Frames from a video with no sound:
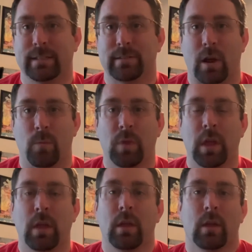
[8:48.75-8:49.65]
So
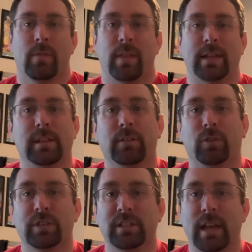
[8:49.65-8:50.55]
that's it
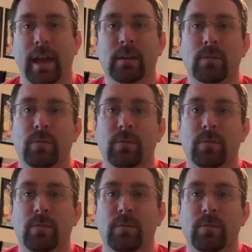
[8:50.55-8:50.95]
for today.